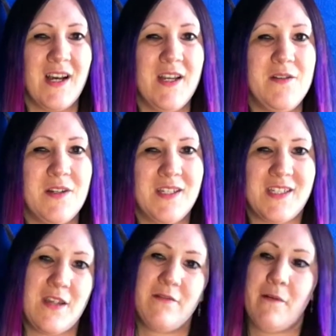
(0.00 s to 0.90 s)
and you can
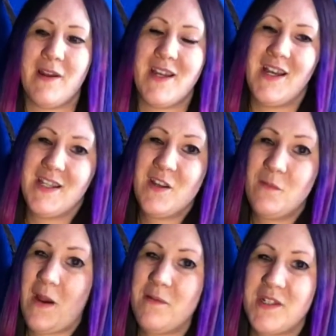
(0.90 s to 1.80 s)
see through it, and you'll
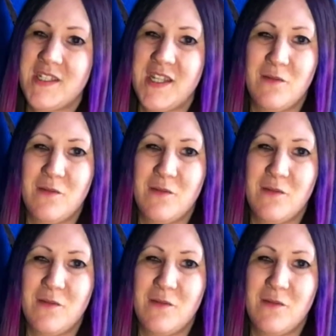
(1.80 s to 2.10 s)
be able to see